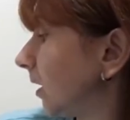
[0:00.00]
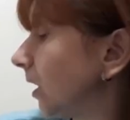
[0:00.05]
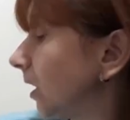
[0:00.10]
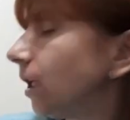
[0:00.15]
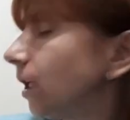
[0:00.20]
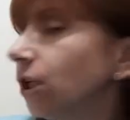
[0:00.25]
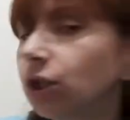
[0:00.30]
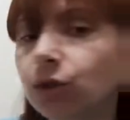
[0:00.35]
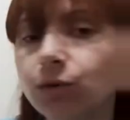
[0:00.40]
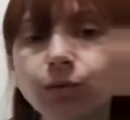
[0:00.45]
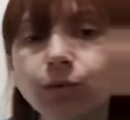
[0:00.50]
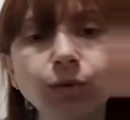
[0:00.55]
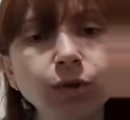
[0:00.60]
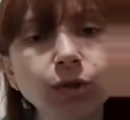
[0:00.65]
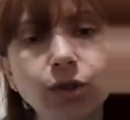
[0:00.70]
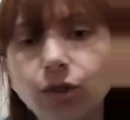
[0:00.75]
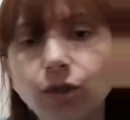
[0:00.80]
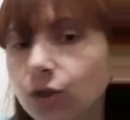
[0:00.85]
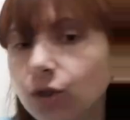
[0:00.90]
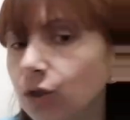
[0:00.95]
It
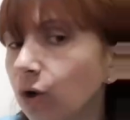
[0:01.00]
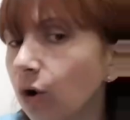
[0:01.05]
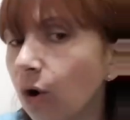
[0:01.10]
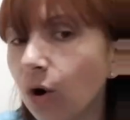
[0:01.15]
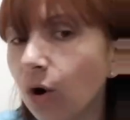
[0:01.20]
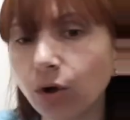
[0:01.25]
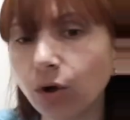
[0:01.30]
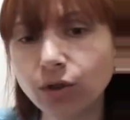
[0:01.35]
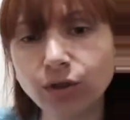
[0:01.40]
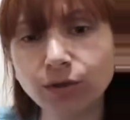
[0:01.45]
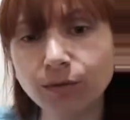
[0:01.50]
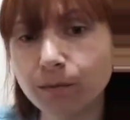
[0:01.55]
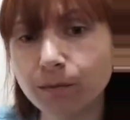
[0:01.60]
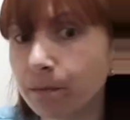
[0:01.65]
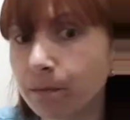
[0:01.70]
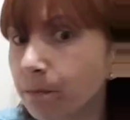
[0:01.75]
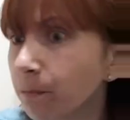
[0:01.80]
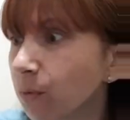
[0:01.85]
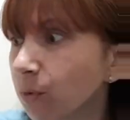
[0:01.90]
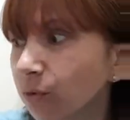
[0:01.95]
would not
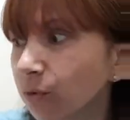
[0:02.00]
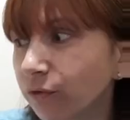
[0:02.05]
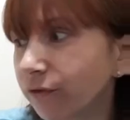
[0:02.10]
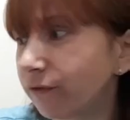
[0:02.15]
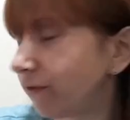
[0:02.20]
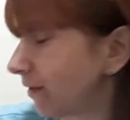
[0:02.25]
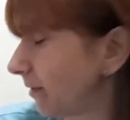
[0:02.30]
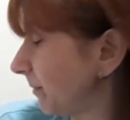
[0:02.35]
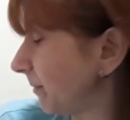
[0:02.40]
move.